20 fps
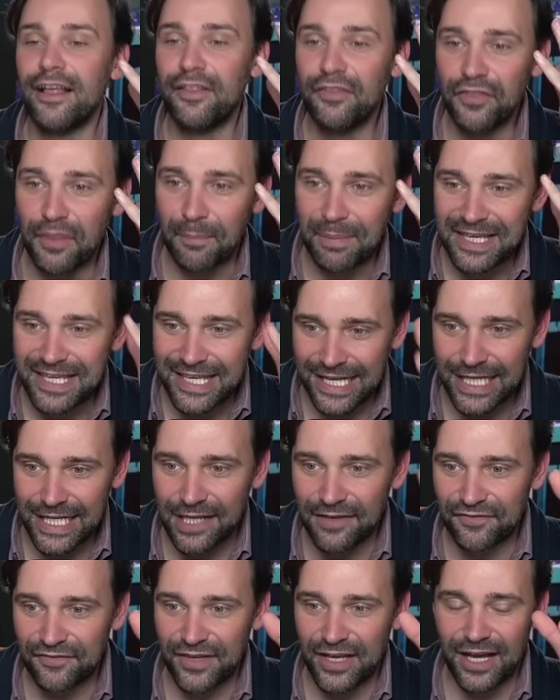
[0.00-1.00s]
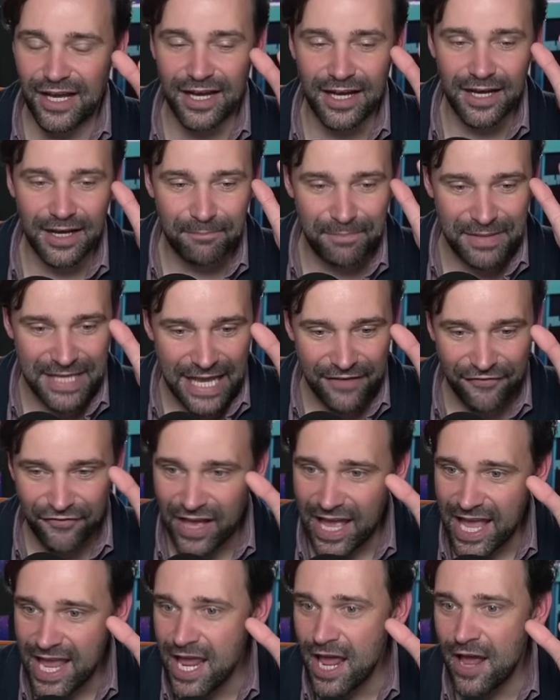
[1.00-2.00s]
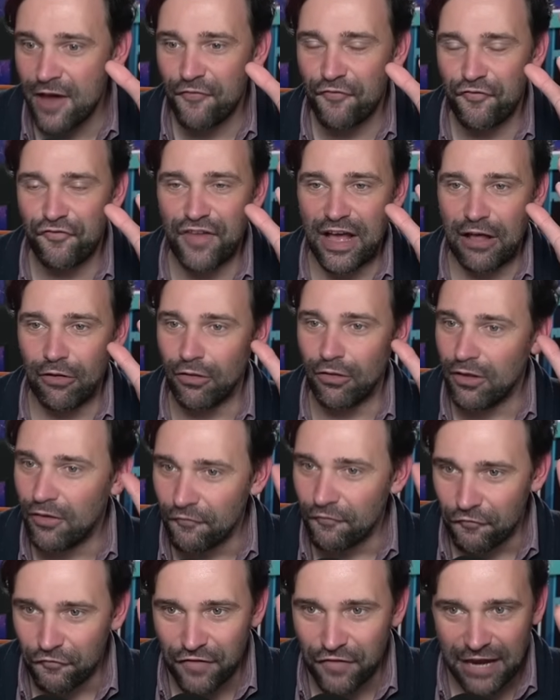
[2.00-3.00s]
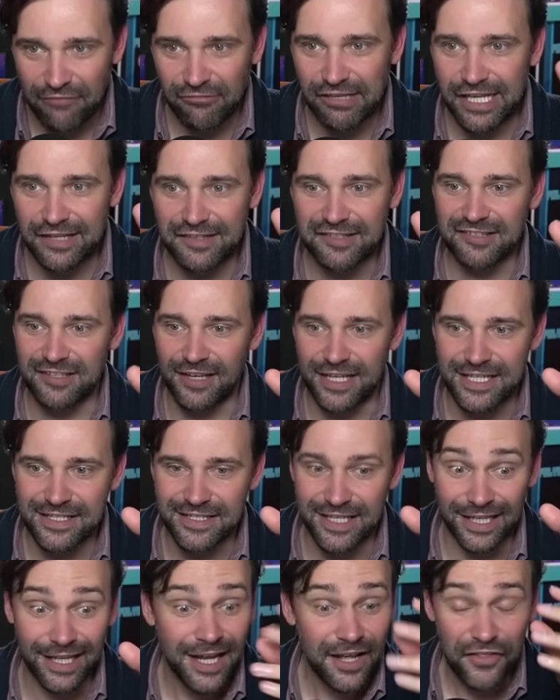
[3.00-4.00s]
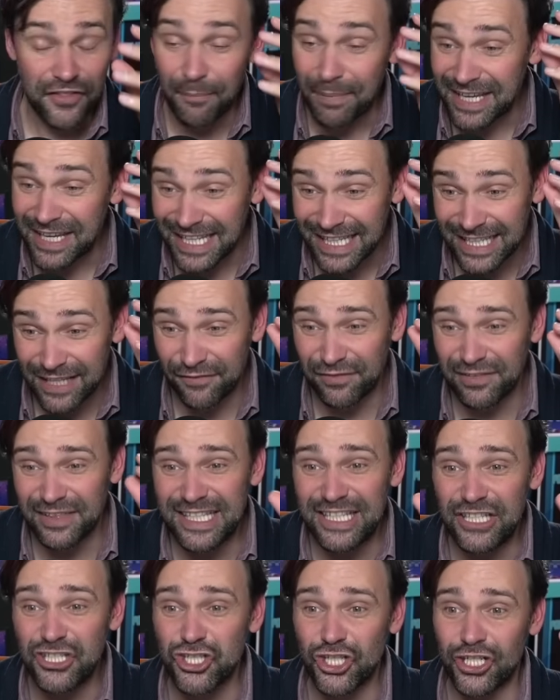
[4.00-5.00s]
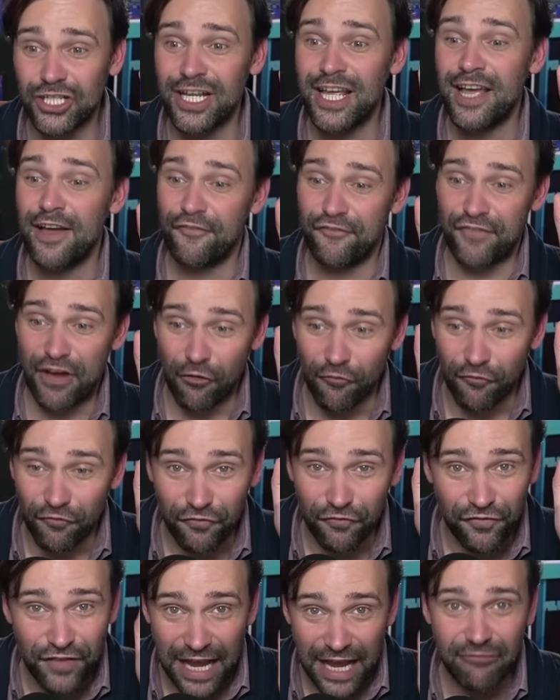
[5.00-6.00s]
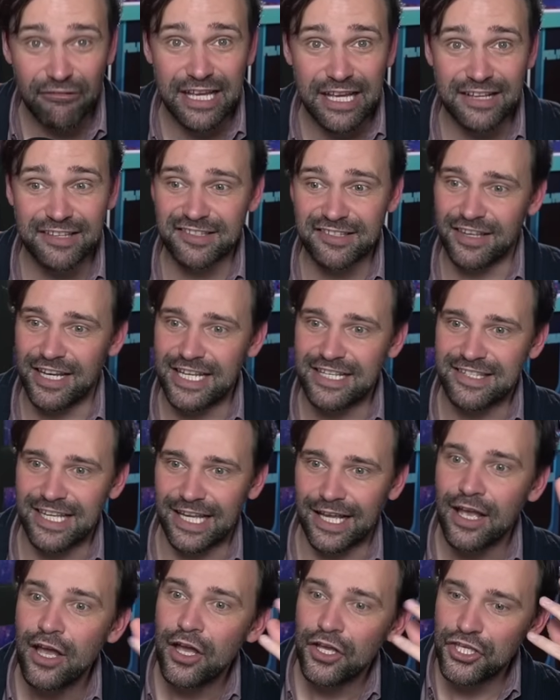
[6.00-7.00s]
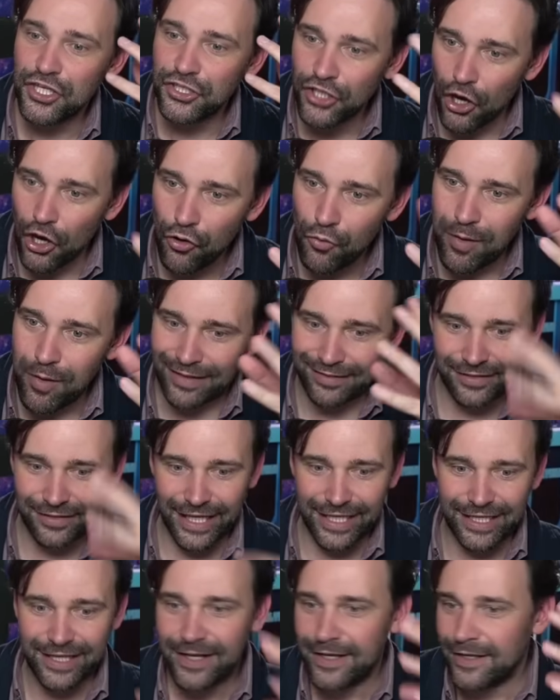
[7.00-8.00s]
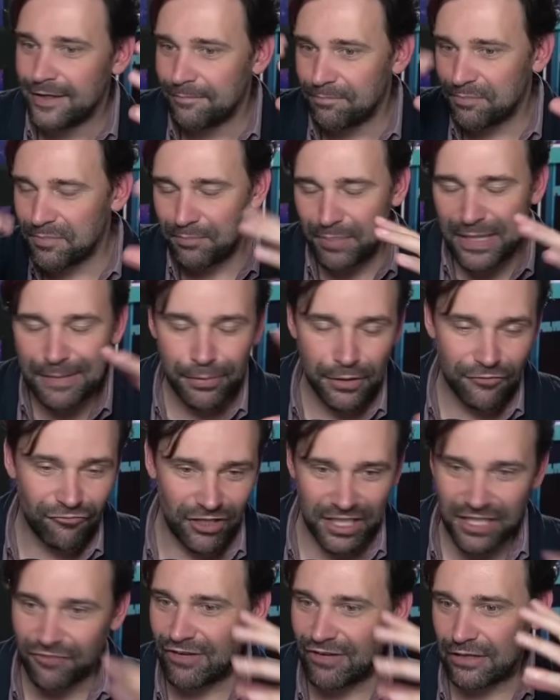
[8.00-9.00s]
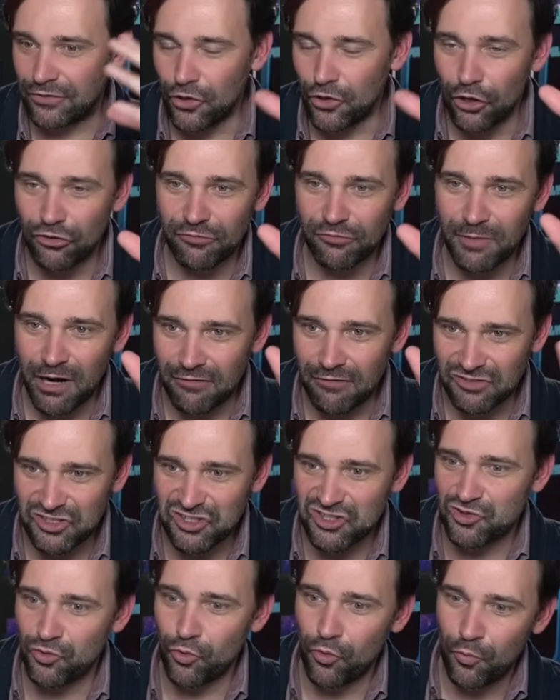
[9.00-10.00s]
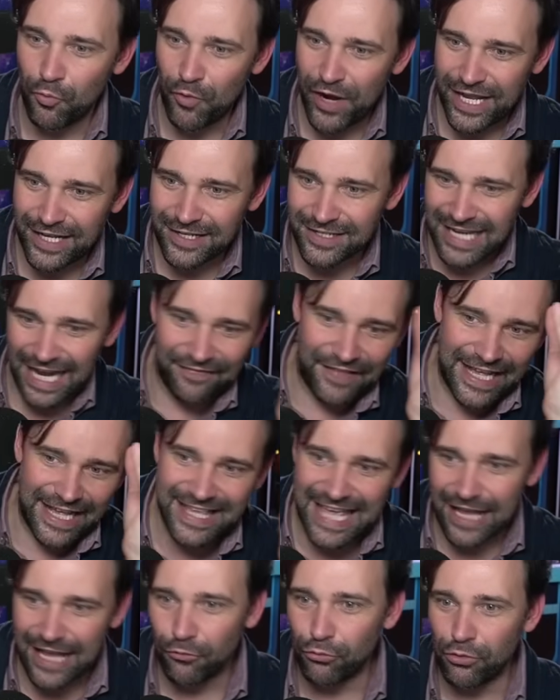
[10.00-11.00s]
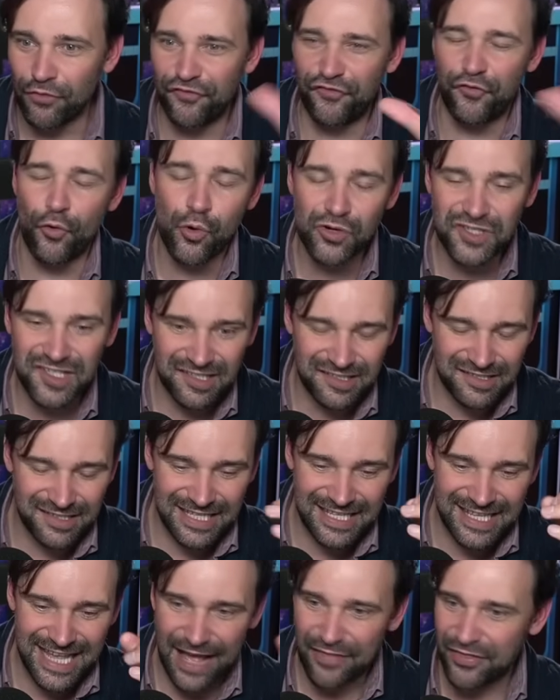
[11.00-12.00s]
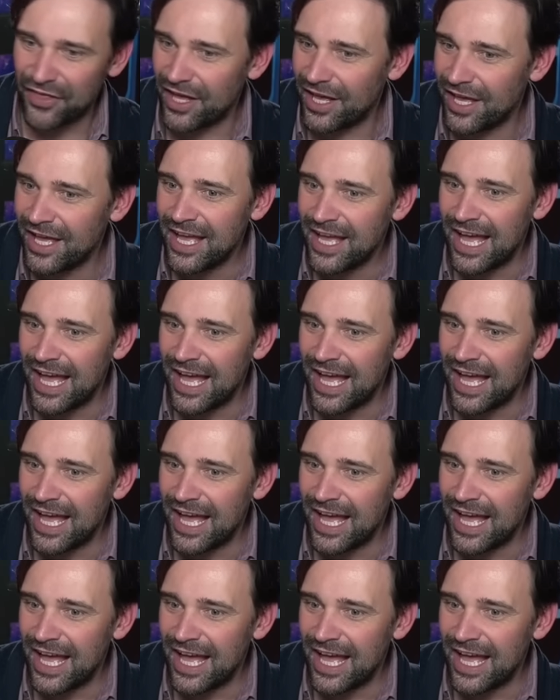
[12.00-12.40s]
The beginning of BFA felt very exciting. The beginning of Legion felt very exciting. When people are running around Orgrimmar and Stormwind, and they're getting all the forces together,